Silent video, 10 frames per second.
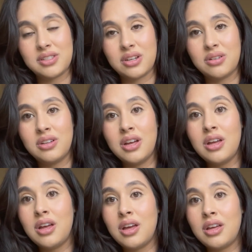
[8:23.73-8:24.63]
So
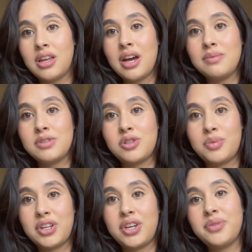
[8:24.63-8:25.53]
yeah, super
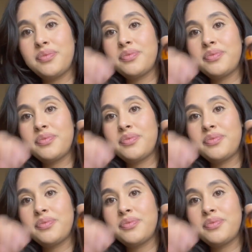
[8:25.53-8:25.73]
cute.